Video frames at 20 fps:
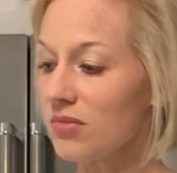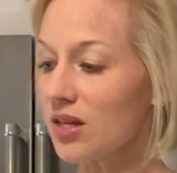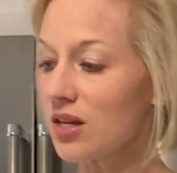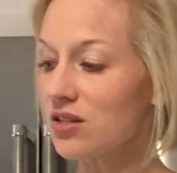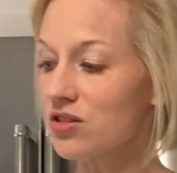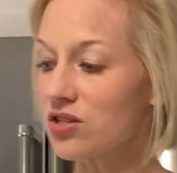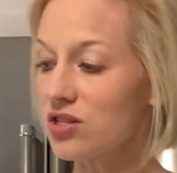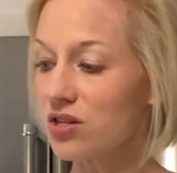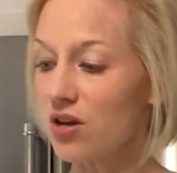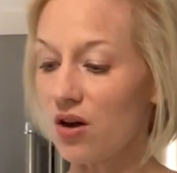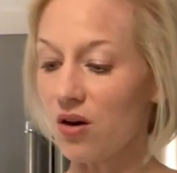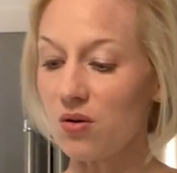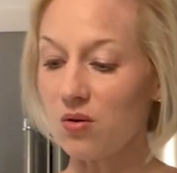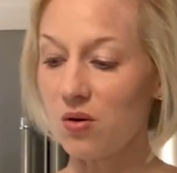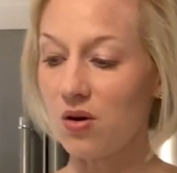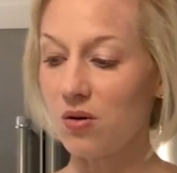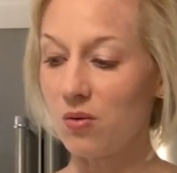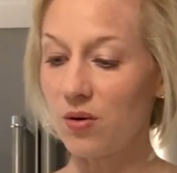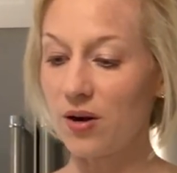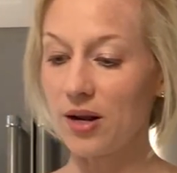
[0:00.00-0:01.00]
So
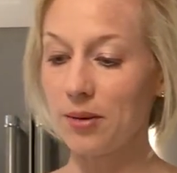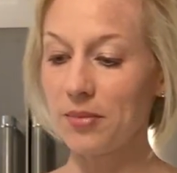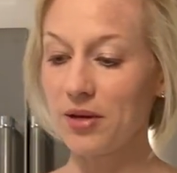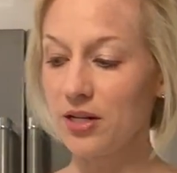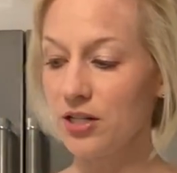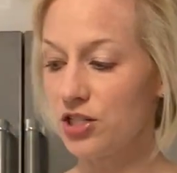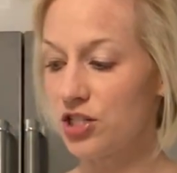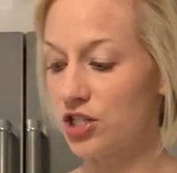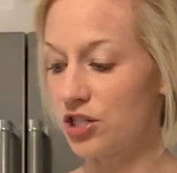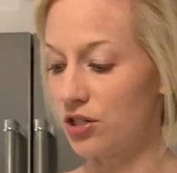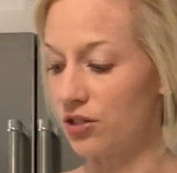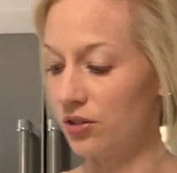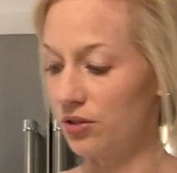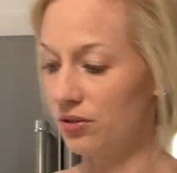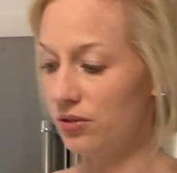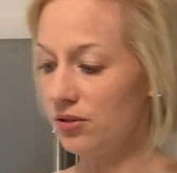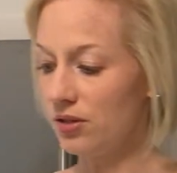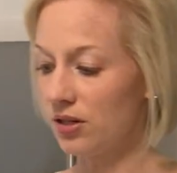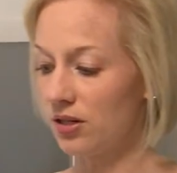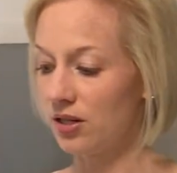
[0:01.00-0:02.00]
what I'm gonna
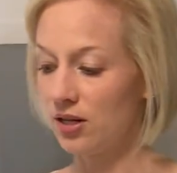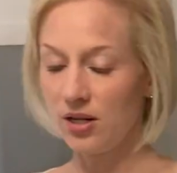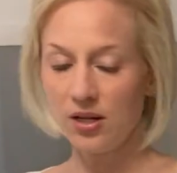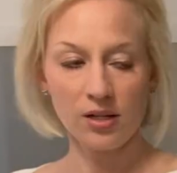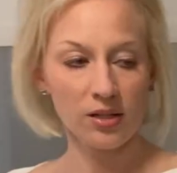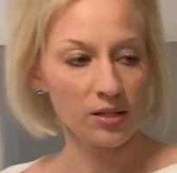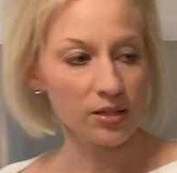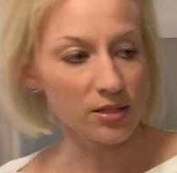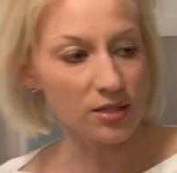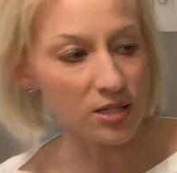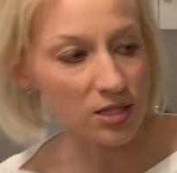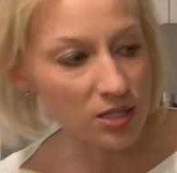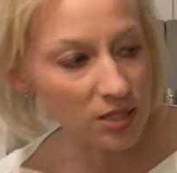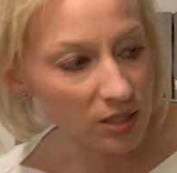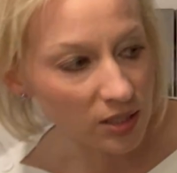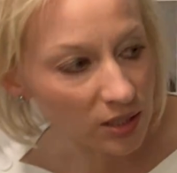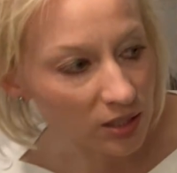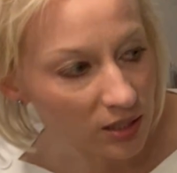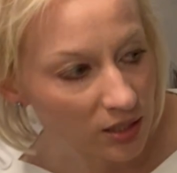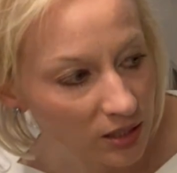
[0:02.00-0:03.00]
do, let's
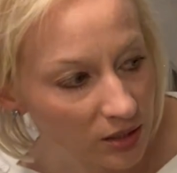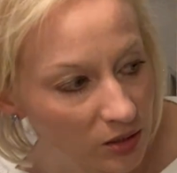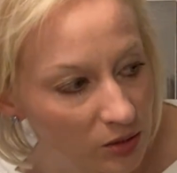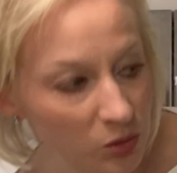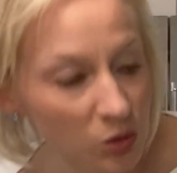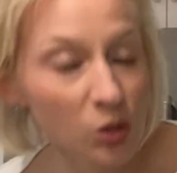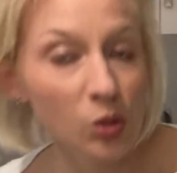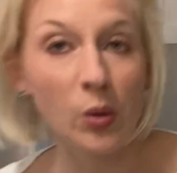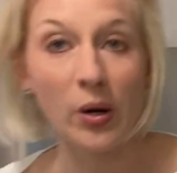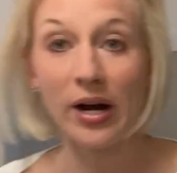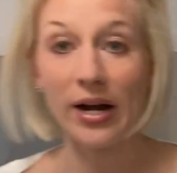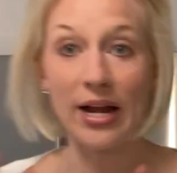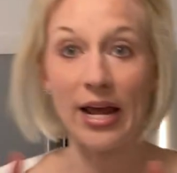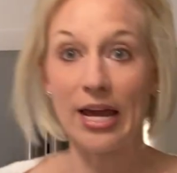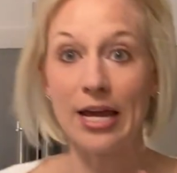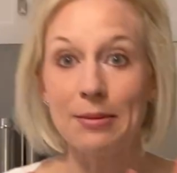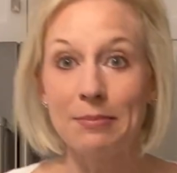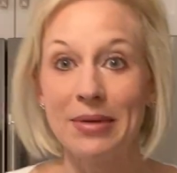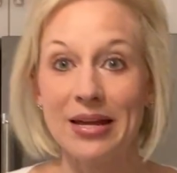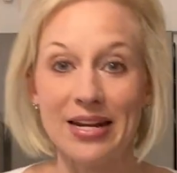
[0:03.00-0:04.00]
see, we're at
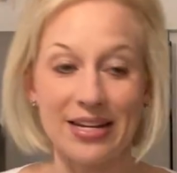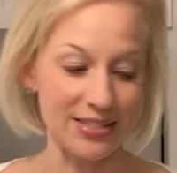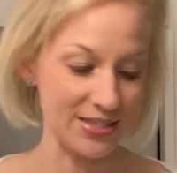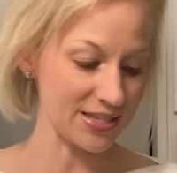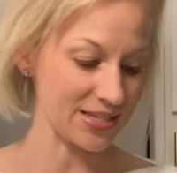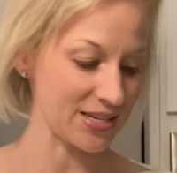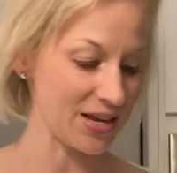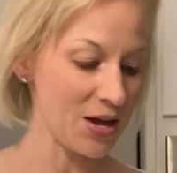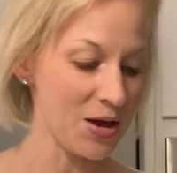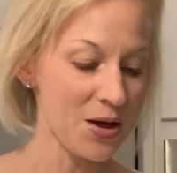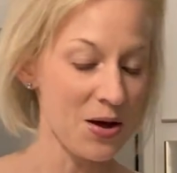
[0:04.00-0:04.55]
8 minutes.